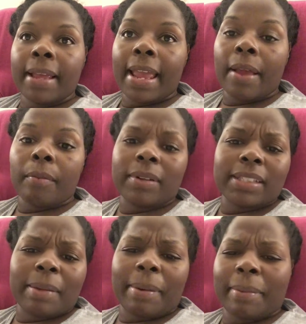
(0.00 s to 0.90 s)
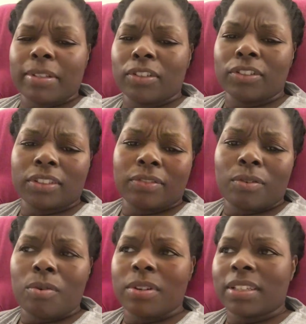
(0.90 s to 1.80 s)
once I met my surgeon, of
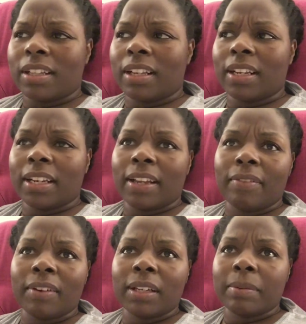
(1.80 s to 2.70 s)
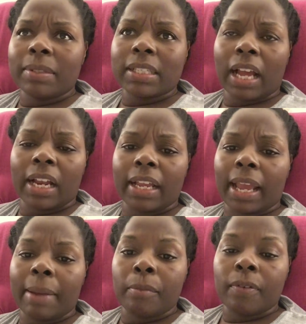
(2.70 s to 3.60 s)
course, then it really was kind of
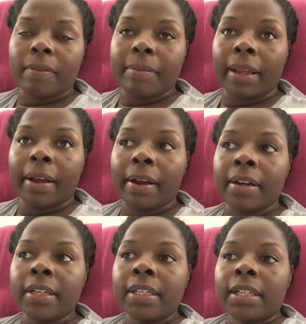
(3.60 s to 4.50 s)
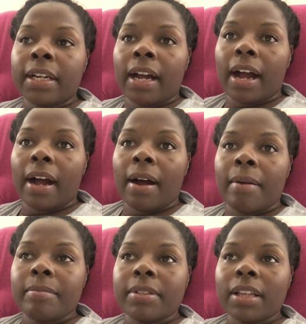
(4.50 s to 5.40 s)
game on from there.
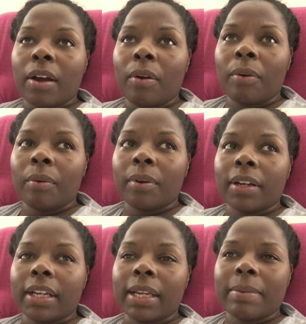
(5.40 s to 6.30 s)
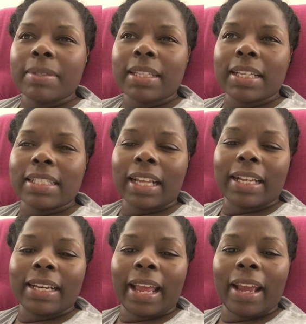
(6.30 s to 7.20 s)
So it's like
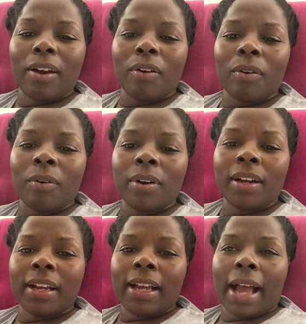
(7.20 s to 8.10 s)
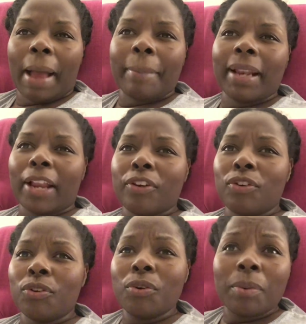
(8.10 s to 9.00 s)
now, I mean, I
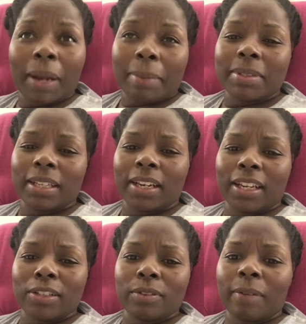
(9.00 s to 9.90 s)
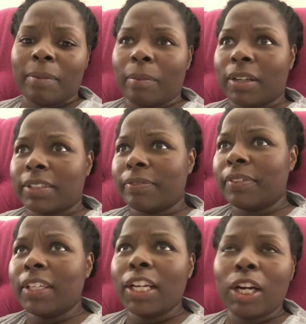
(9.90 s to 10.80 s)
knew what I was getting into. I've been watching
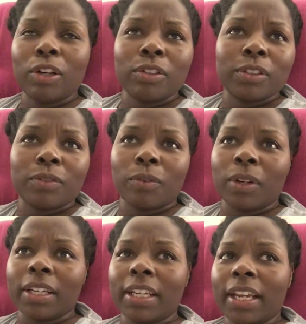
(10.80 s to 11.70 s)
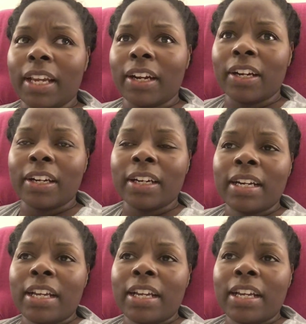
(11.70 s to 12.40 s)
videos for a year.